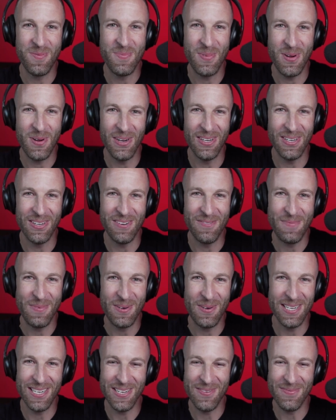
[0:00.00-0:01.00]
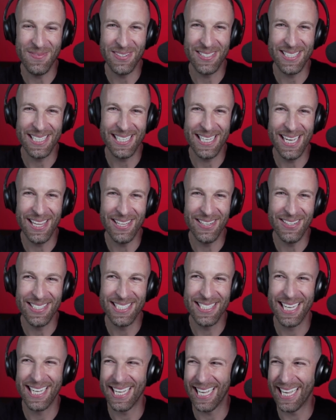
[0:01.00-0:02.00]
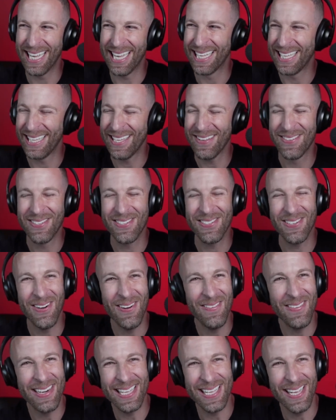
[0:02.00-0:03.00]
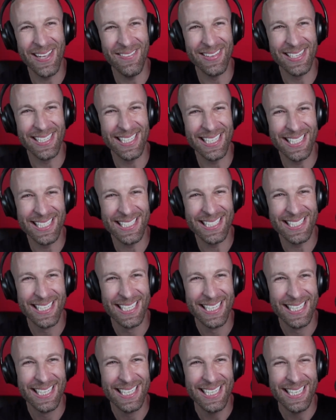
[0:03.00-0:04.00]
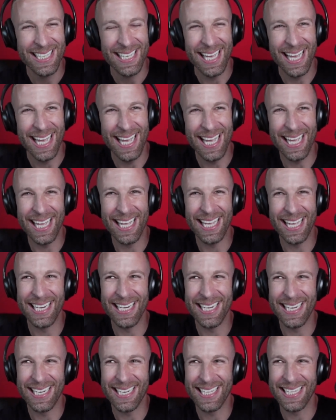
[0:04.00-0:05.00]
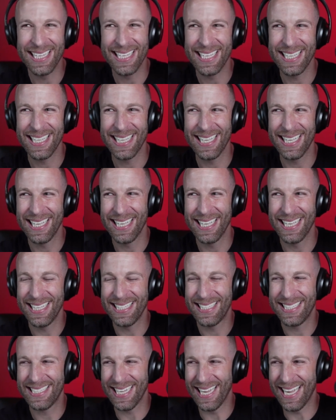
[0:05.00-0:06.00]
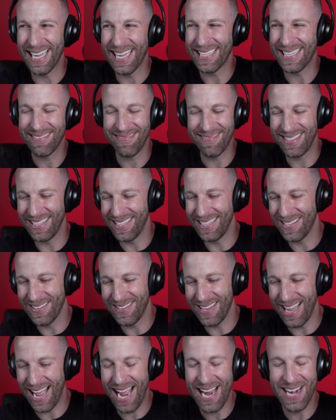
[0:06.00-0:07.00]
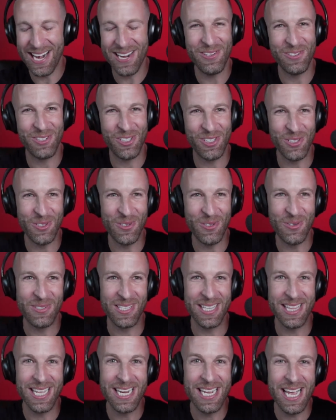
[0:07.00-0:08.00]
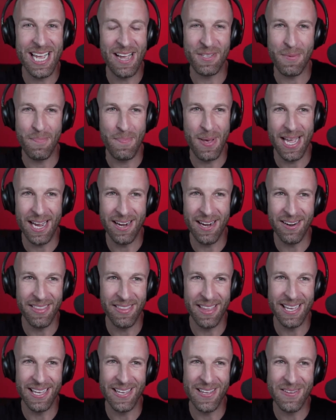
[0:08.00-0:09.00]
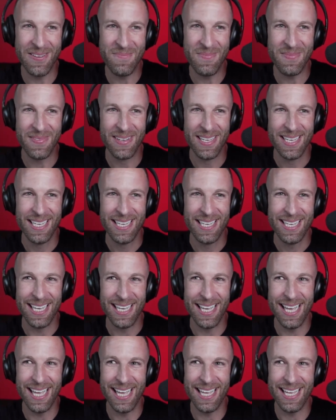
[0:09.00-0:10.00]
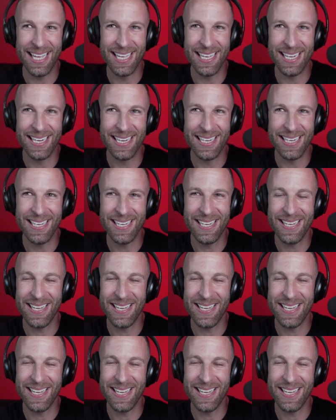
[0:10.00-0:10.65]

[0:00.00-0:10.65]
part of putting the book together. It's like, there's so many images and it's like, how do you choose? And then you have to pair them. And